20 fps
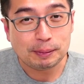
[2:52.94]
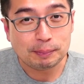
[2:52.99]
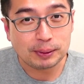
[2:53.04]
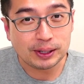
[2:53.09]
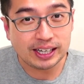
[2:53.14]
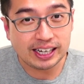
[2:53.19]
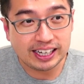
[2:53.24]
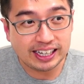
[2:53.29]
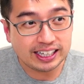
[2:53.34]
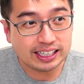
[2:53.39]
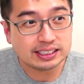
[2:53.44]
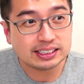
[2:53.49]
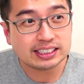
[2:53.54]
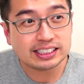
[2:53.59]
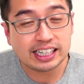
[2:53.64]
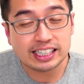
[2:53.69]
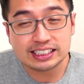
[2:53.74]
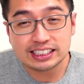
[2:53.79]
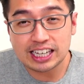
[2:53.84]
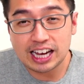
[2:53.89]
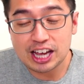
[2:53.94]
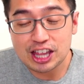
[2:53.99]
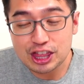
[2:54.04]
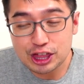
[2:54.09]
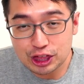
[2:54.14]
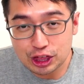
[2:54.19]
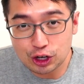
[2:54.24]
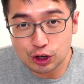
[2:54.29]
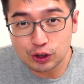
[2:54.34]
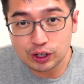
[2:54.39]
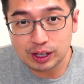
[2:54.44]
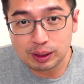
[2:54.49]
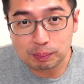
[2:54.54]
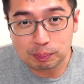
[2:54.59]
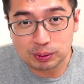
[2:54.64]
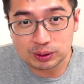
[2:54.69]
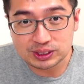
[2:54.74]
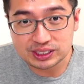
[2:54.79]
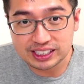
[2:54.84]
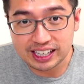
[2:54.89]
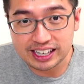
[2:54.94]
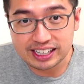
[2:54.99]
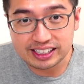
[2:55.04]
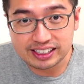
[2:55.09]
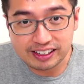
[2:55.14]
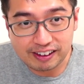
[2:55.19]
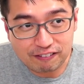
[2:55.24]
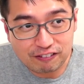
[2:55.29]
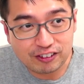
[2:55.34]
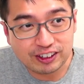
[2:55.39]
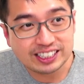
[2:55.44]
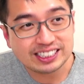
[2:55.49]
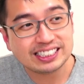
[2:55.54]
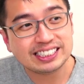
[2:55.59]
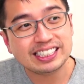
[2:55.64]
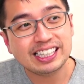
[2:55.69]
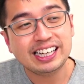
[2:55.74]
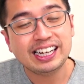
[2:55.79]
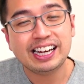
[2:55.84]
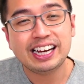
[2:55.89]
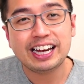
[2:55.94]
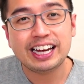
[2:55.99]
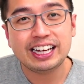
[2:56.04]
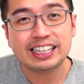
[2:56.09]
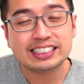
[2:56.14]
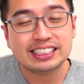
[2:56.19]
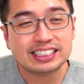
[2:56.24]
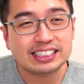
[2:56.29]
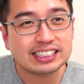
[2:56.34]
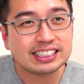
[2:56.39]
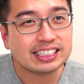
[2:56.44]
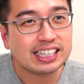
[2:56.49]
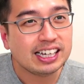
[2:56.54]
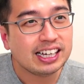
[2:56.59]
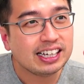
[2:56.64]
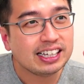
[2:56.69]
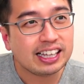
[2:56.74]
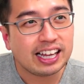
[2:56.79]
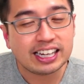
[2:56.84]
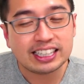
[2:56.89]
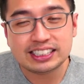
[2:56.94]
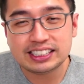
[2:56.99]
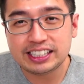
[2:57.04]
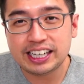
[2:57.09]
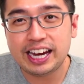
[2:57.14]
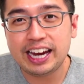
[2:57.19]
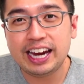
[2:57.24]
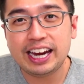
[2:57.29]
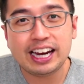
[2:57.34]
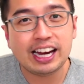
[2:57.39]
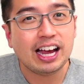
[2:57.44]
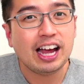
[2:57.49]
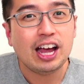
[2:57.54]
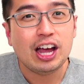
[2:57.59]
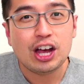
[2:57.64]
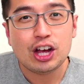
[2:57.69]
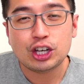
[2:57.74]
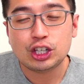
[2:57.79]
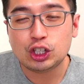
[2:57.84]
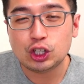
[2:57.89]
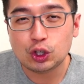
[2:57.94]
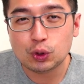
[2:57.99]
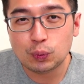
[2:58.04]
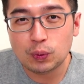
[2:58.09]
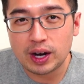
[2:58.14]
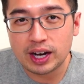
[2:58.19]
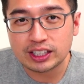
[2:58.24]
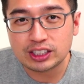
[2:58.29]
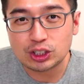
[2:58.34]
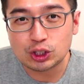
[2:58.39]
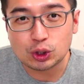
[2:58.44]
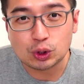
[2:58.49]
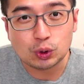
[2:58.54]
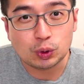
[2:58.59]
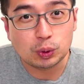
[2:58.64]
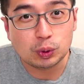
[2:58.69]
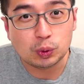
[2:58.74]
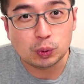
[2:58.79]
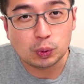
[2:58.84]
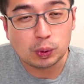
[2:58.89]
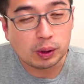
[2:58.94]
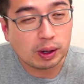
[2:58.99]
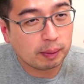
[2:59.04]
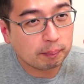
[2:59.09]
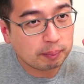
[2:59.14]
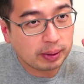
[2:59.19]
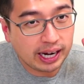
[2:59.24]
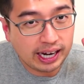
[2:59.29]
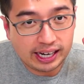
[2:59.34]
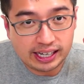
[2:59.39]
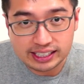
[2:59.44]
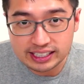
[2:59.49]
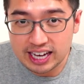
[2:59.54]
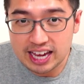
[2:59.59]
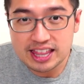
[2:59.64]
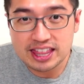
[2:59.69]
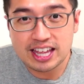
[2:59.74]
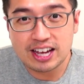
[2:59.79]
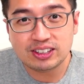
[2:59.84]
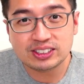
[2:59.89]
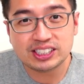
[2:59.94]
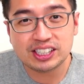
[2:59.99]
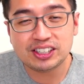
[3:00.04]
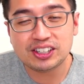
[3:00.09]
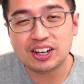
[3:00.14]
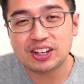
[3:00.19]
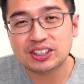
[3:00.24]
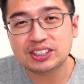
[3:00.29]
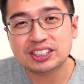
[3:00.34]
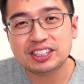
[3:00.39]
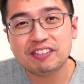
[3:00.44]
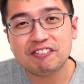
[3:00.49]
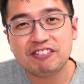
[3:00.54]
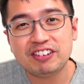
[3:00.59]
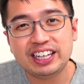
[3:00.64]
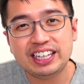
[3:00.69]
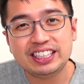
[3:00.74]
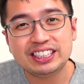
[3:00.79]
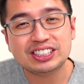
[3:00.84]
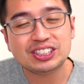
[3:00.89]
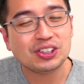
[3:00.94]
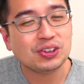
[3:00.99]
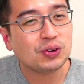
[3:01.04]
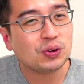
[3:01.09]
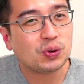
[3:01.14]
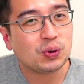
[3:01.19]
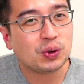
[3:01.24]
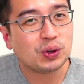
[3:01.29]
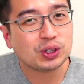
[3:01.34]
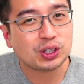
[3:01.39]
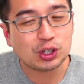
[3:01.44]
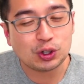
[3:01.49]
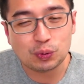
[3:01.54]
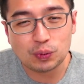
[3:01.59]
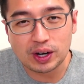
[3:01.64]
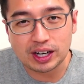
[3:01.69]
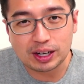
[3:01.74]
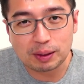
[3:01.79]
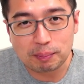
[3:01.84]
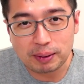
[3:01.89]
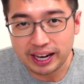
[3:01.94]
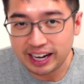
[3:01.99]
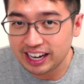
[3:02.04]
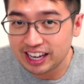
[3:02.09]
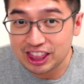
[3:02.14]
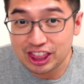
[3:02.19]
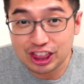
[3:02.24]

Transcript: but it is. It's a 30% difference. It's like saying, do you want to pay $10,000 in fees or do you want to pay